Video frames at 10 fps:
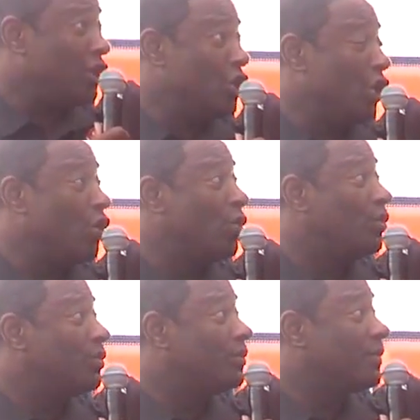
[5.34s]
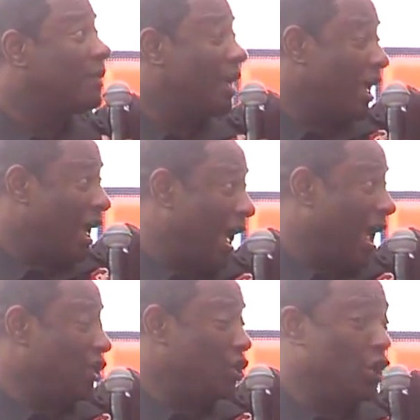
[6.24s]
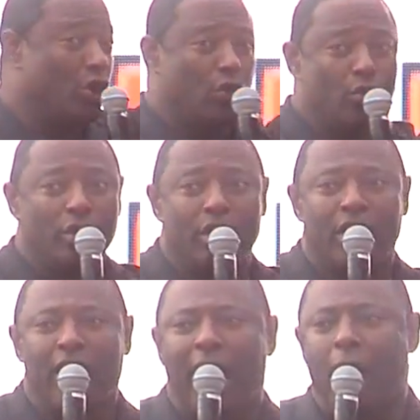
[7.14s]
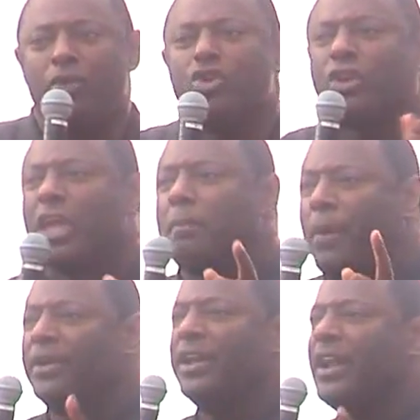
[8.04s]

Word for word: And you. And you. And when you keep